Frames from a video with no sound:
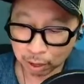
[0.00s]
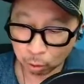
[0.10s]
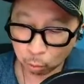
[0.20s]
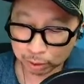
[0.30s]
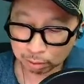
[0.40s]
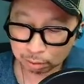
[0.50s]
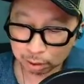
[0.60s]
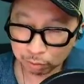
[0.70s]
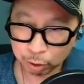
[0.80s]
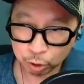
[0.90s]
what
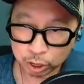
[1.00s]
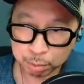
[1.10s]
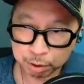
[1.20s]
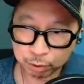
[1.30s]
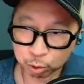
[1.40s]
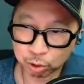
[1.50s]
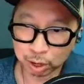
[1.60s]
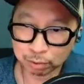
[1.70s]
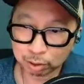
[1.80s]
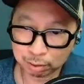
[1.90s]
TV are you coming from,
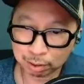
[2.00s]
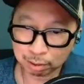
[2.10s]
Travis? Because I